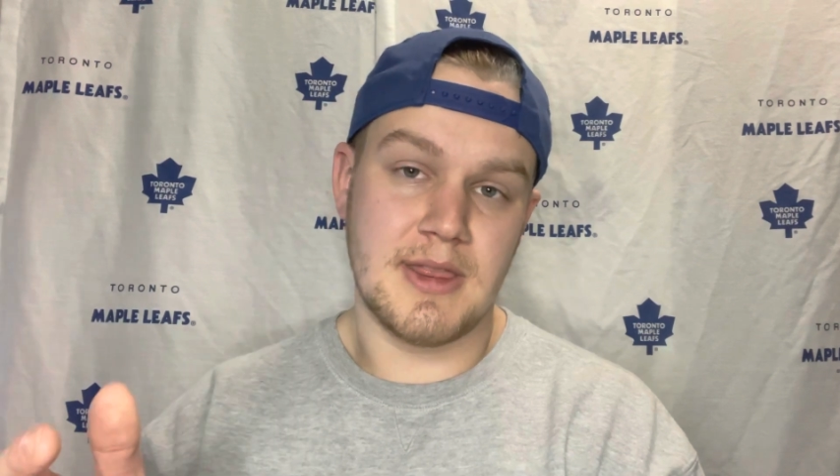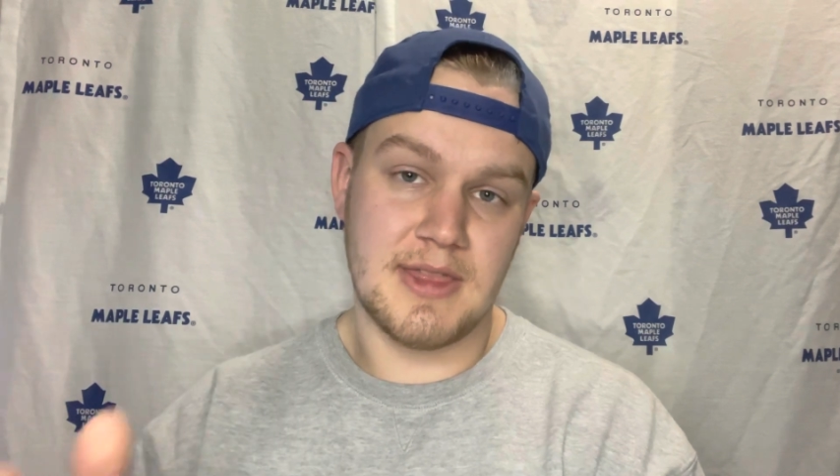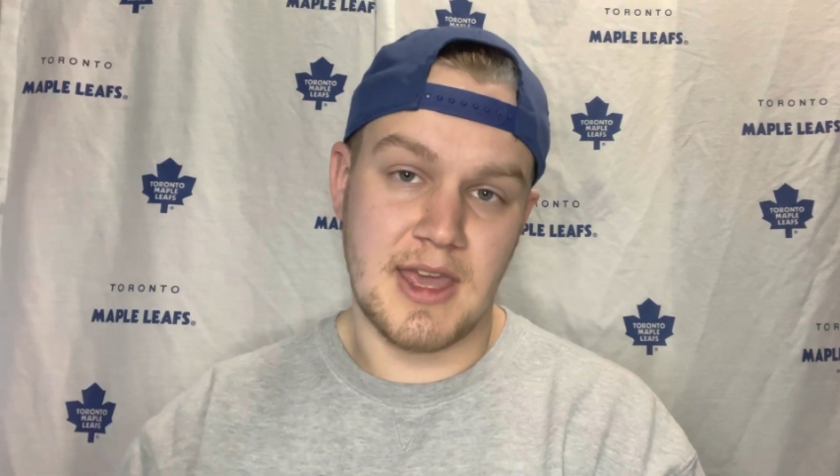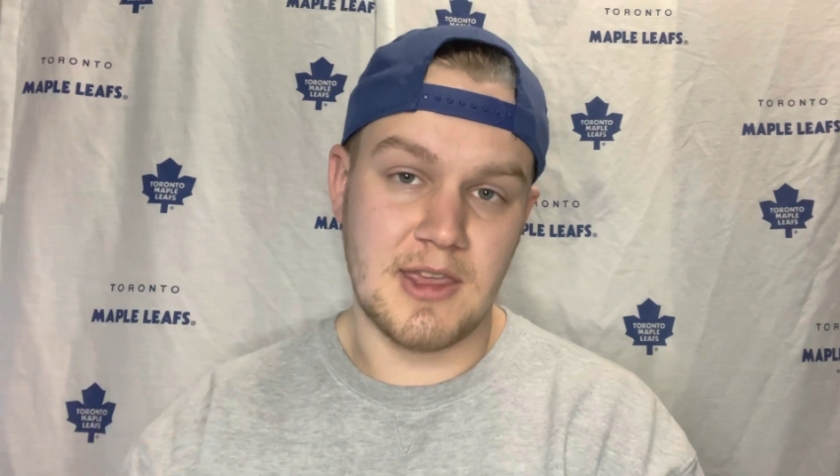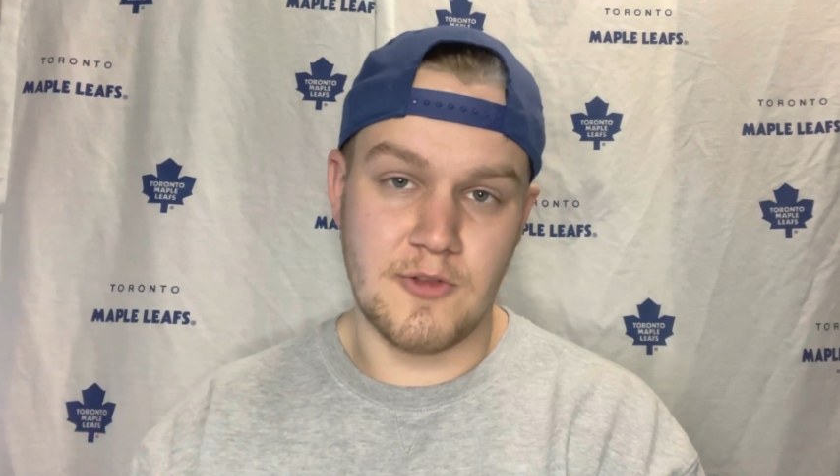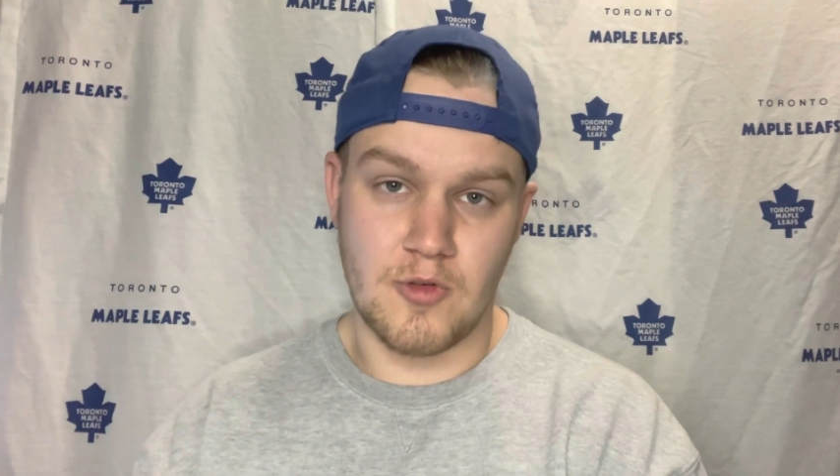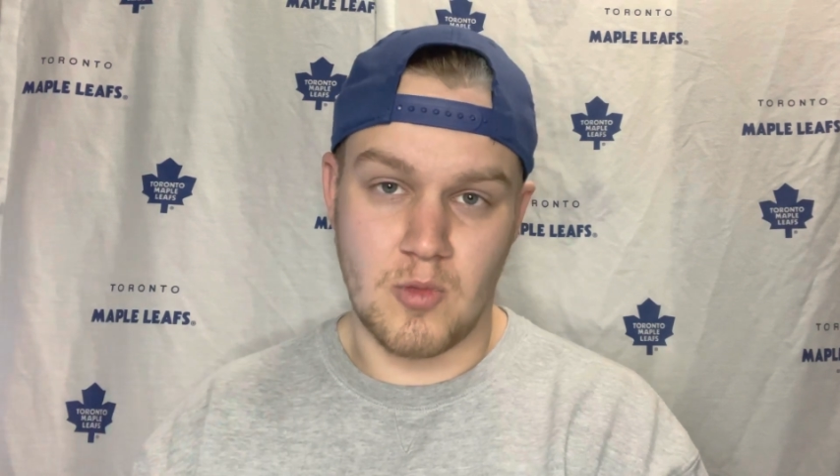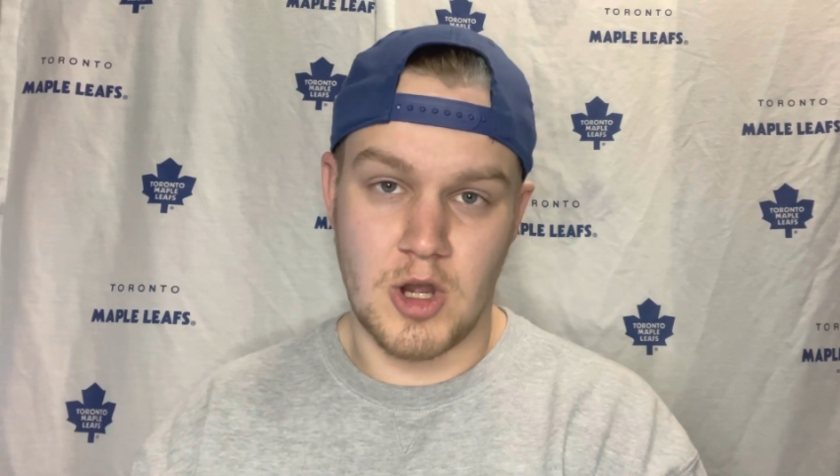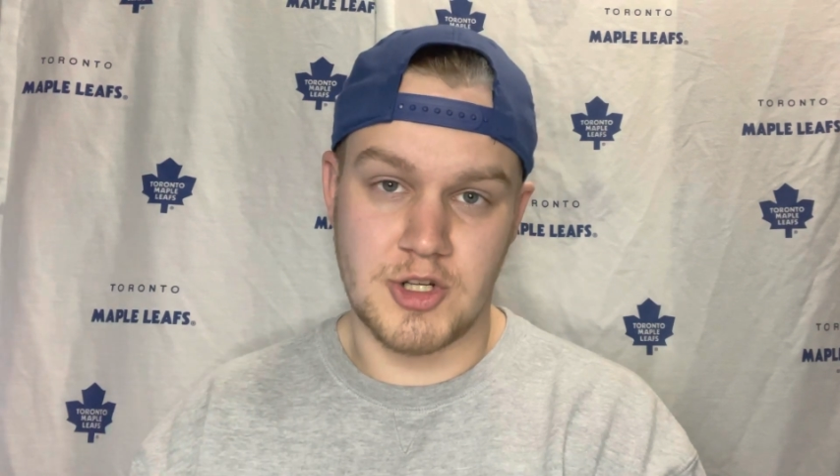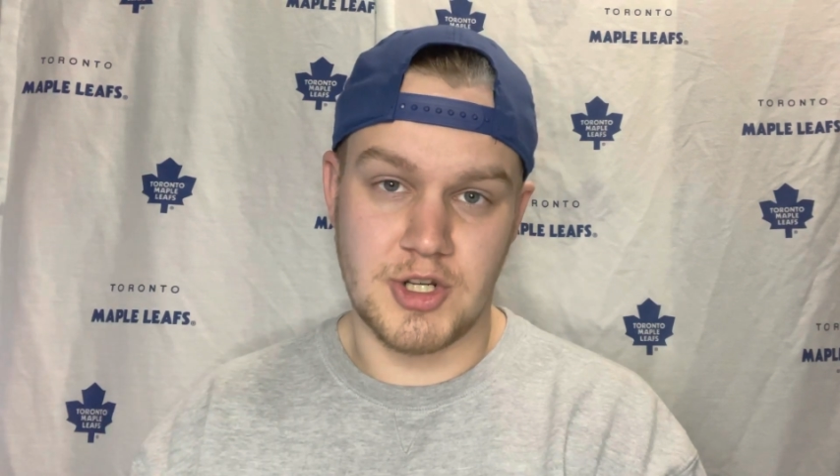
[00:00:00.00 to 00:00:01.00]
Thank you for
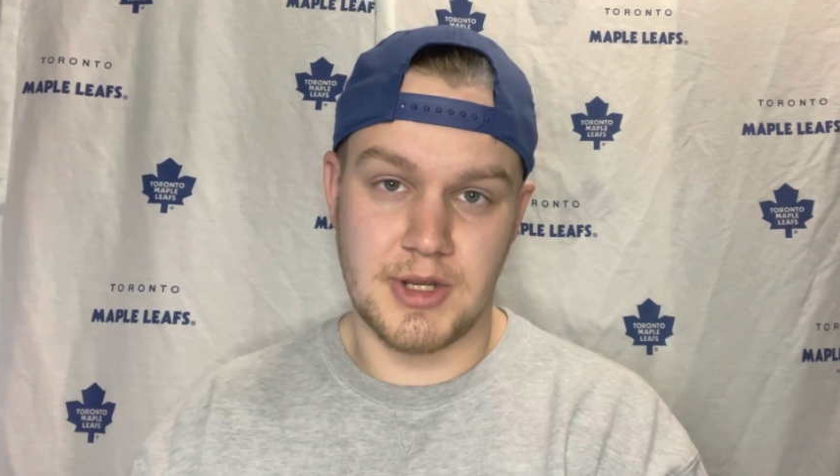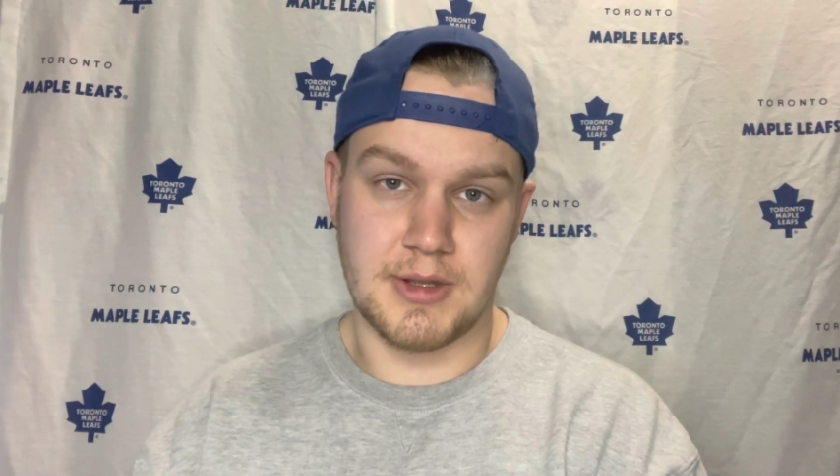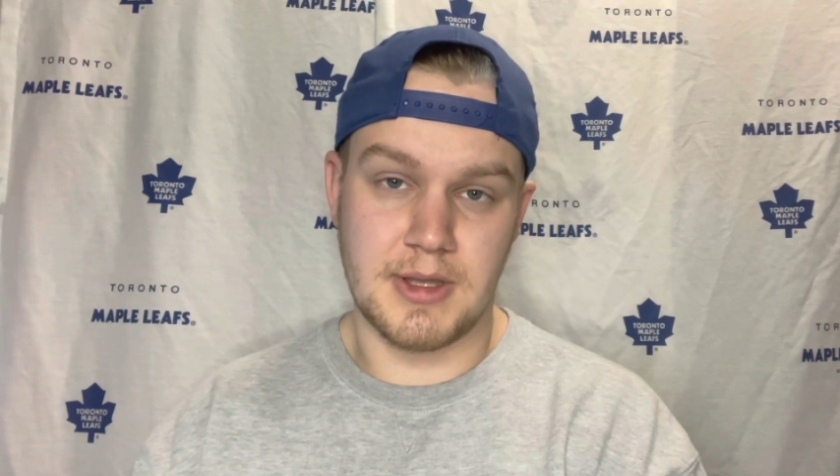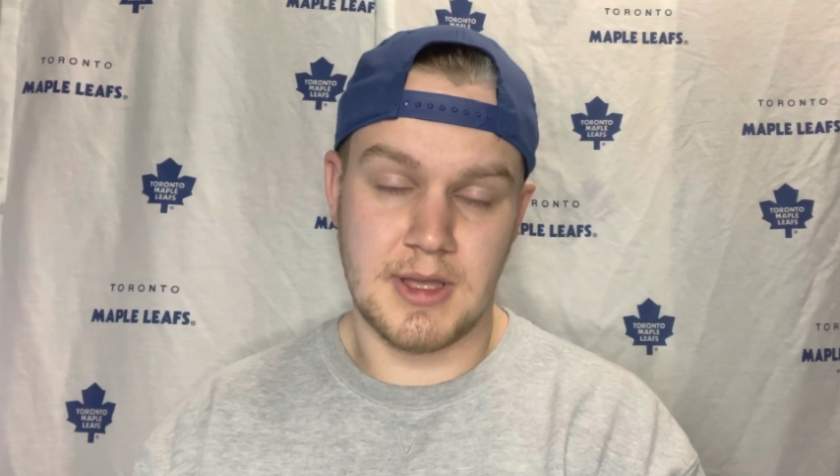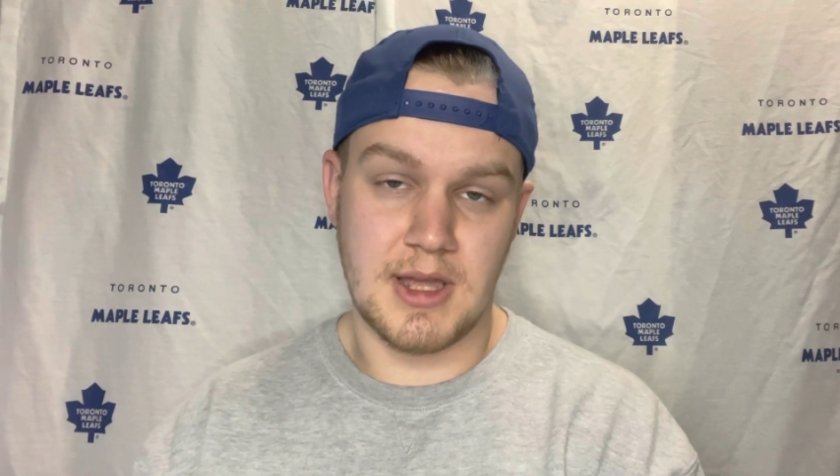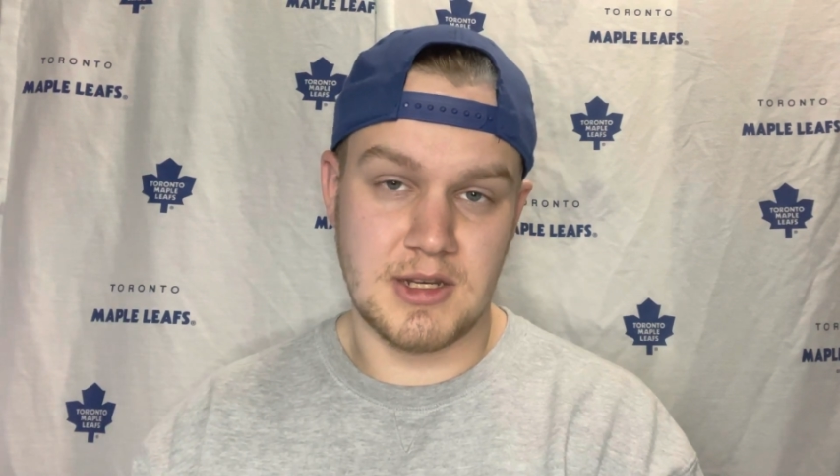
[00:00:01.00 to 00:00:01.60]
watching. And